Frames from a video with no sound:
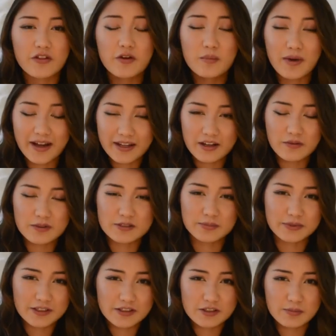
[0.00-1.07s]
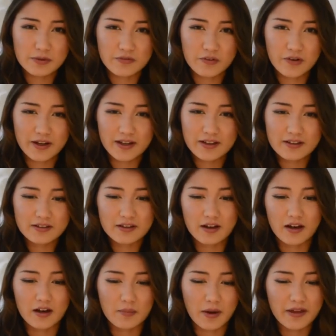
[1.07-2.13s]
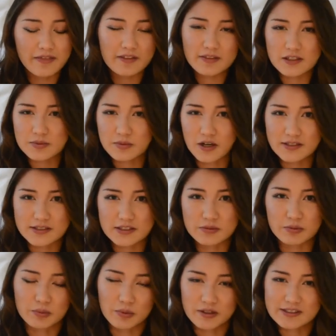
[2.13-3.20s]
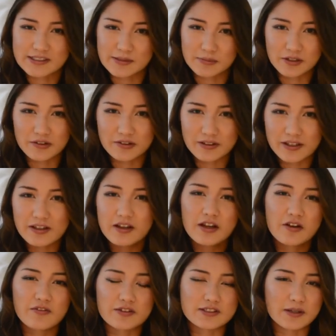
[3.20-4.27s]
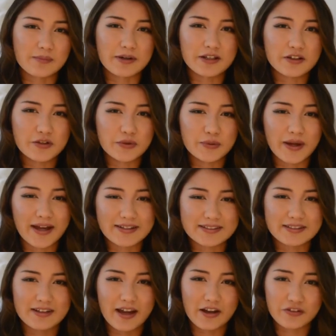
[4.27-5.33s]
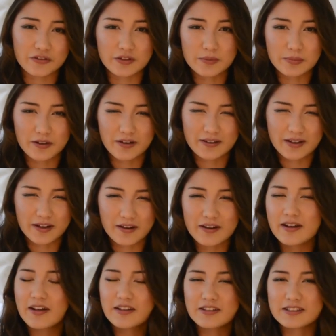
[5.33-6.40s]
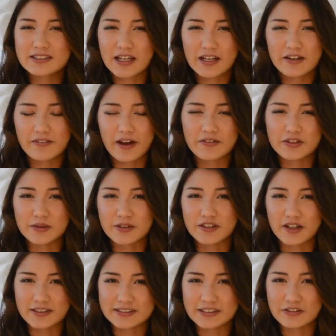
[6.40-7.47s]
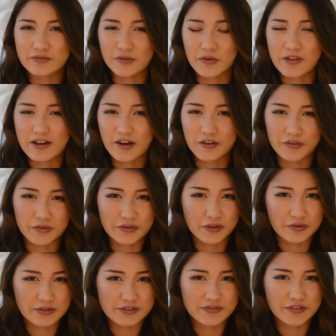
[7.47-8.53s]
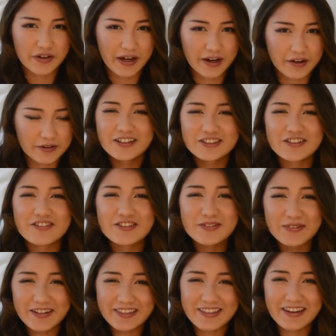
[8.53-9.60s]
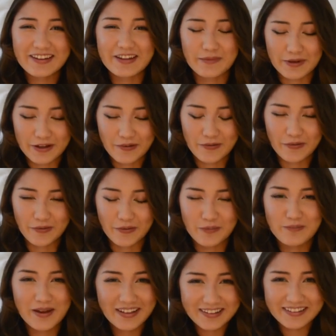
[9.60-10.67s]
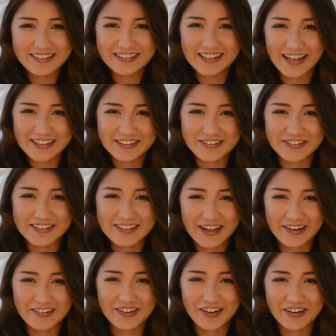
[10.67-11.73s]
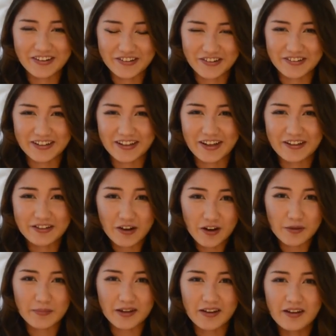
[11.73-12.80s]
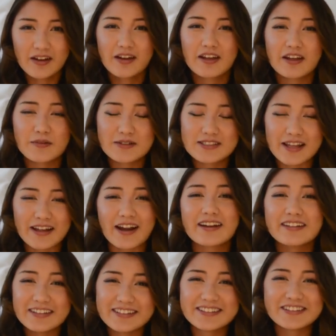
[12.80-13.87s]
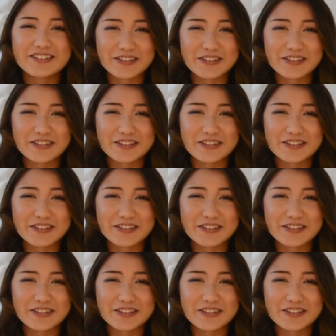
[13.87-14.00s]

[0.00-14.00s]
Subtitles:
Although my hair was bleached beforehand, I think this process would work similarly for somebody who has naturally blonde hair. You just kind of have to adjust it for the undertones of your hair. So if there's one thing that my whole mainly disastrous hair dyeing journey had taught me, it was that I need to